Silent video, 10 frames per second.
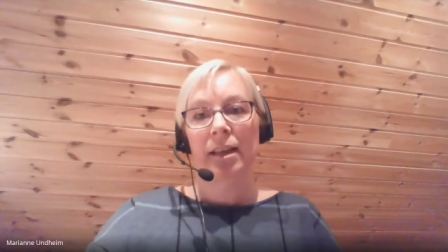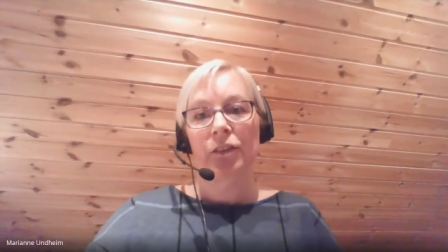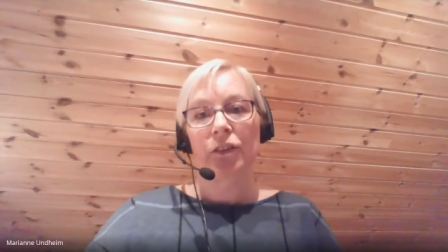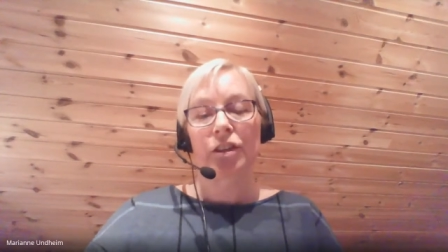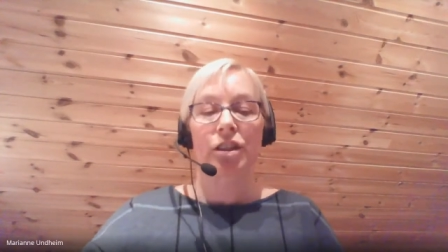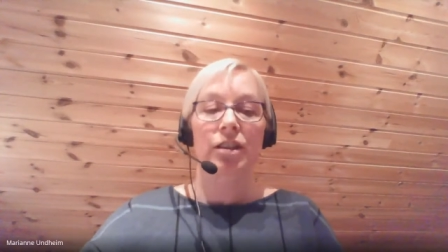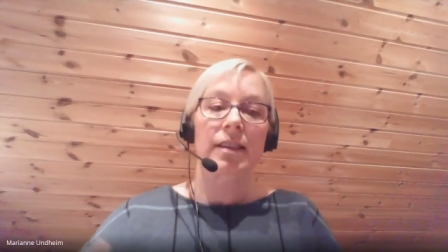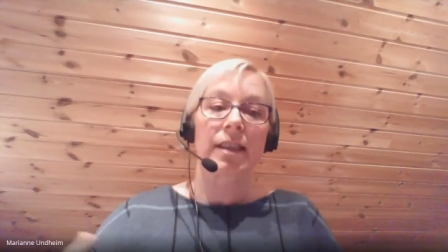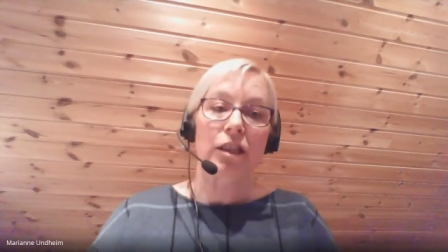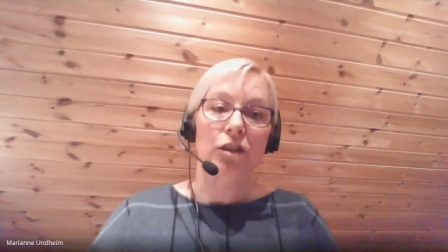such as
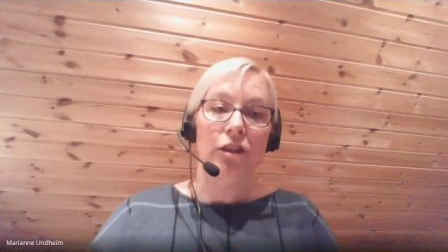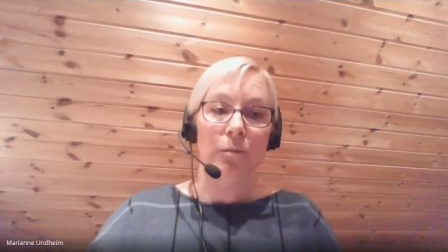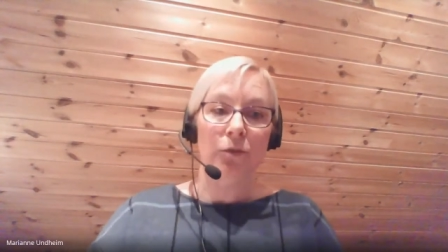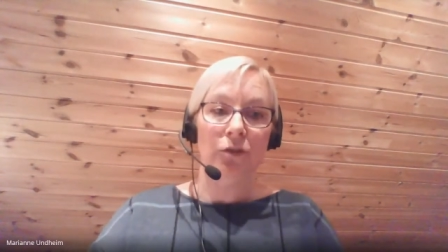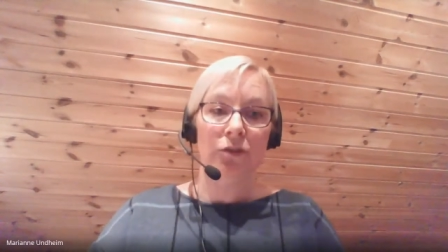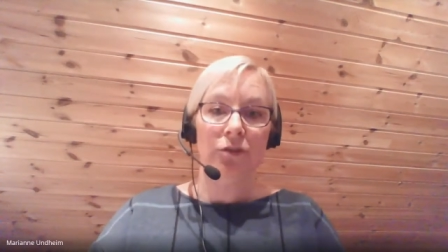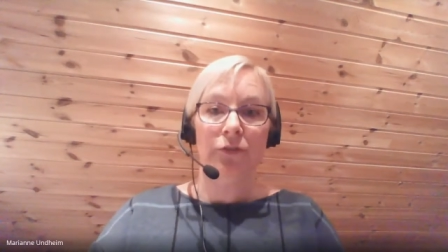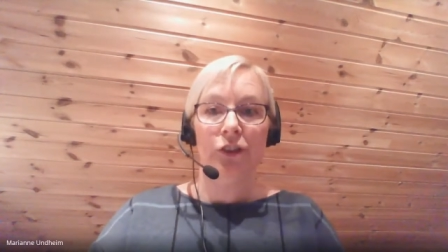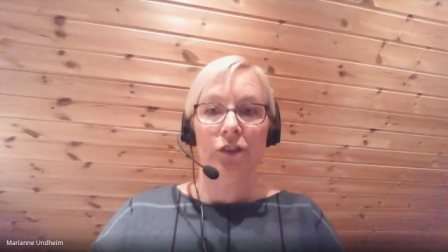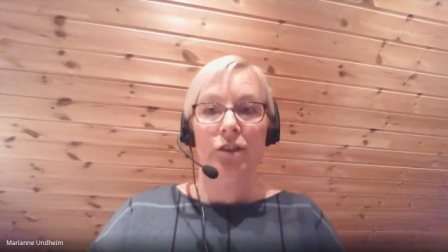digital books
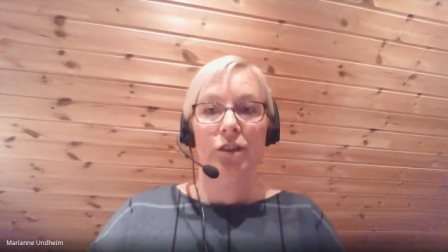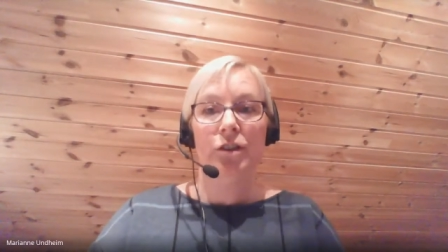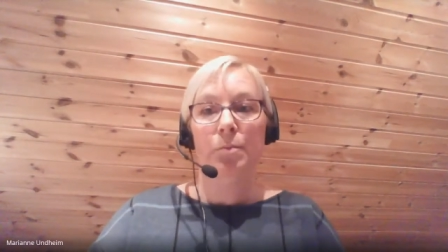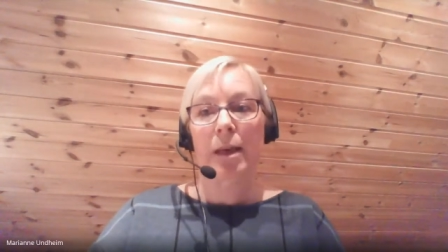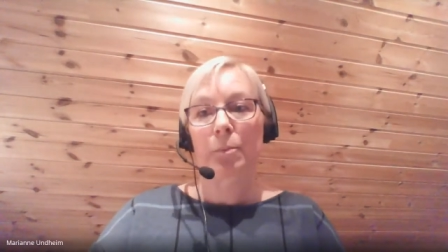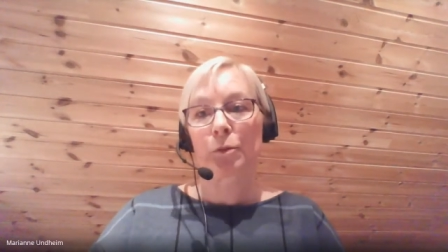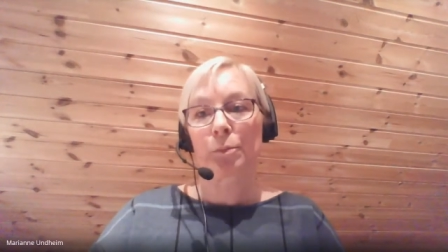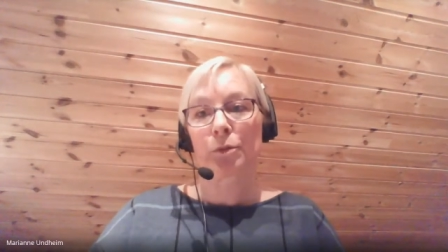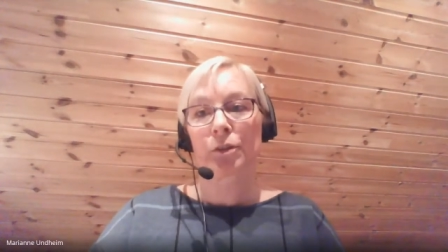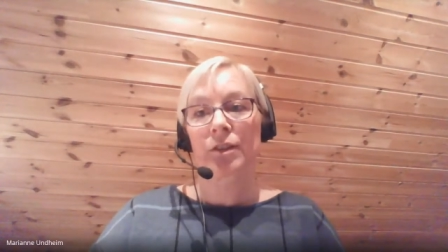versus paper
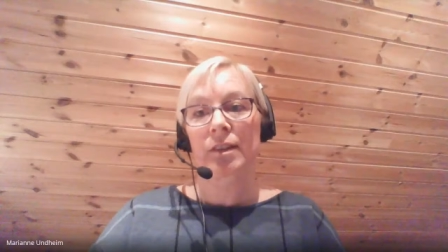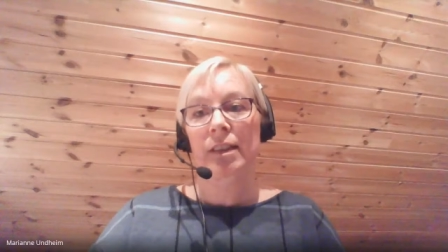books,